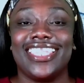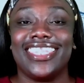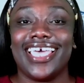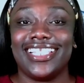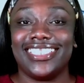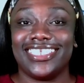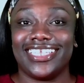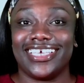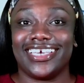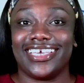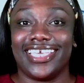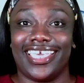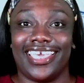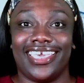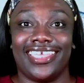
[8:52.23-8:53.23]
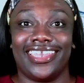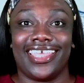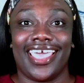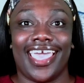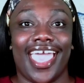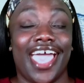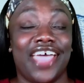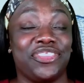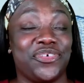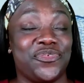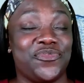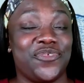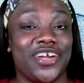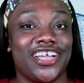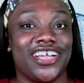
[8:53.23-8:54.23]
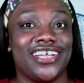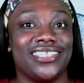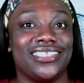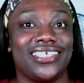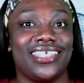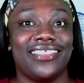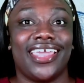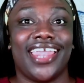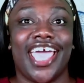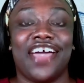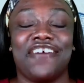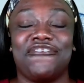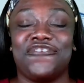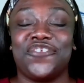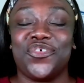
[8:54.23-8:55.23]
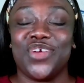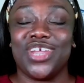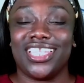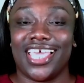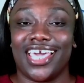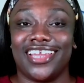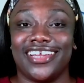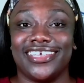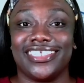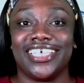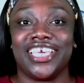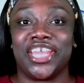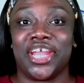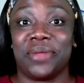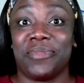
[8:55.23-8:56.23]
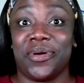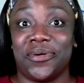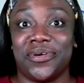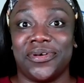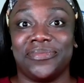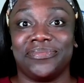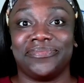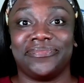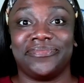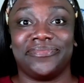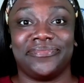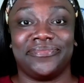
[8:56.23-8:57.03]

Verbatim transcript: Let's look again at the words that have four letters in our poem.